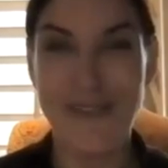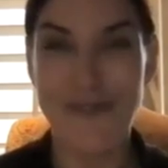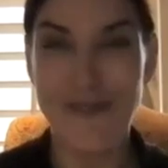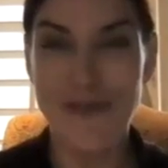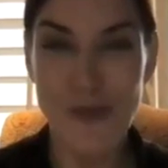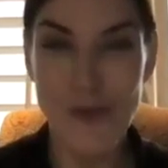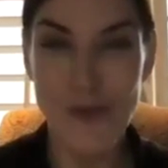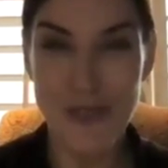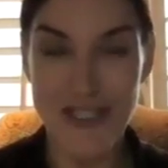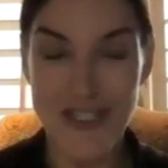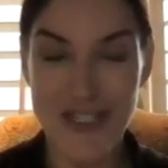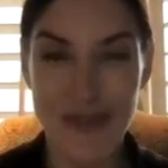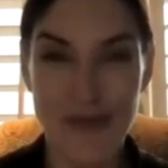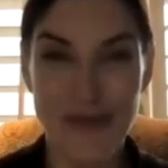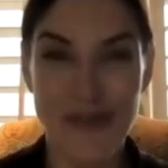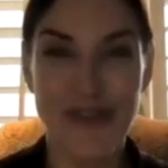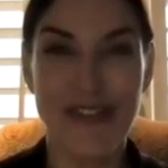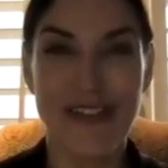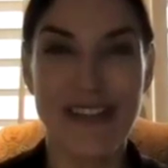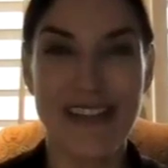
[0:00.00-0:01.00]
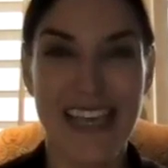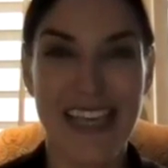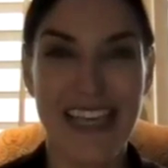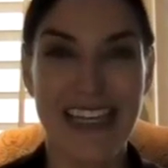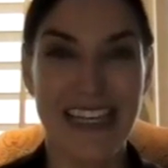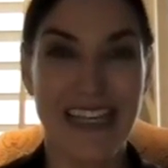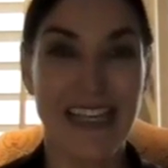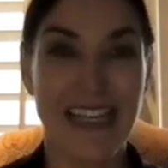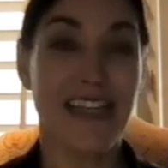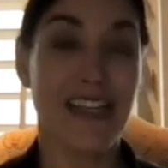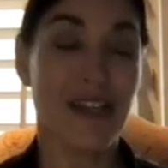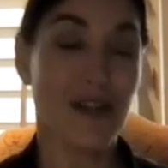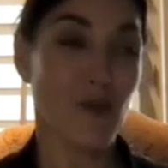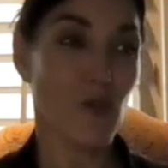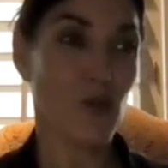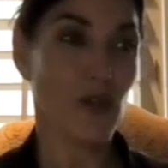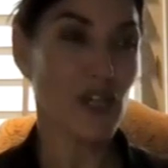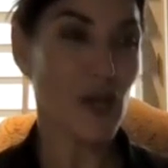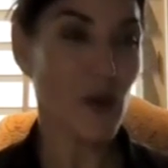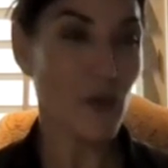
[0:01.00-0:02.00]
4 children that were
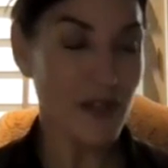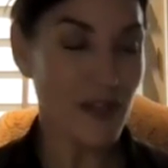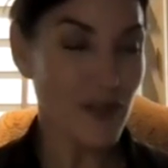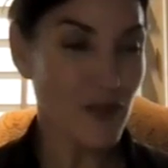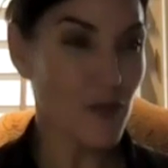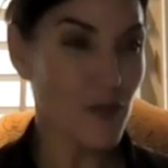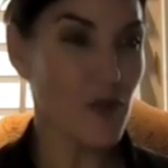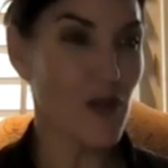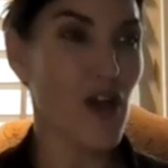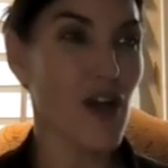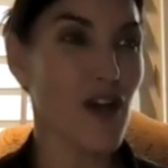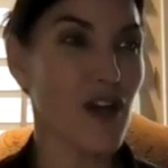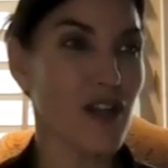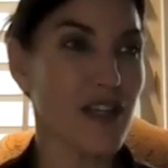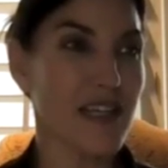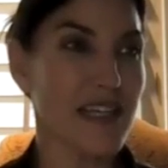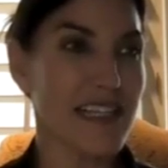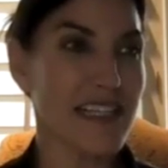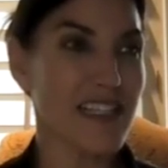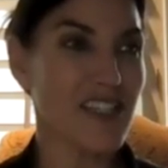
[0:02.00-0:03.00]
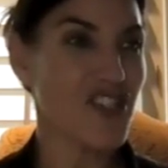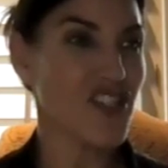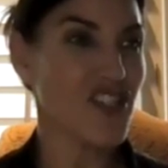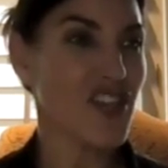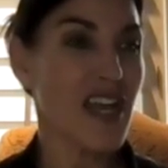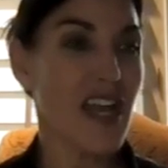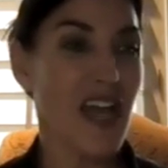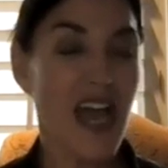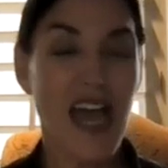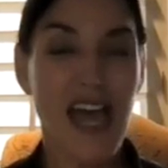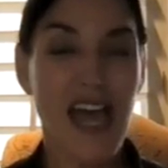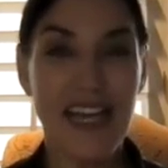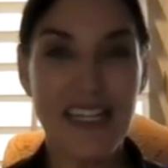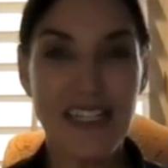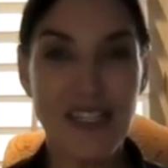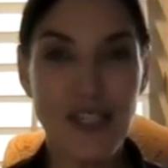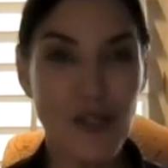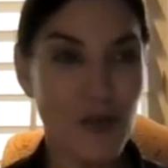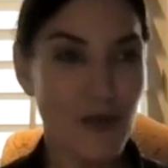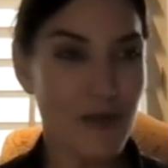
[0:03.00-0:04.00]
going through college. I
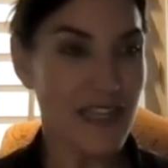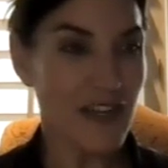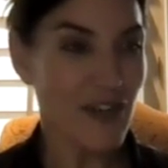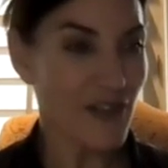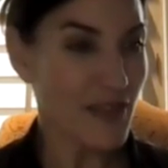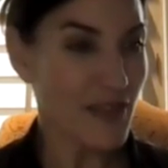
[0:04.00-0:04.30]
knew that on the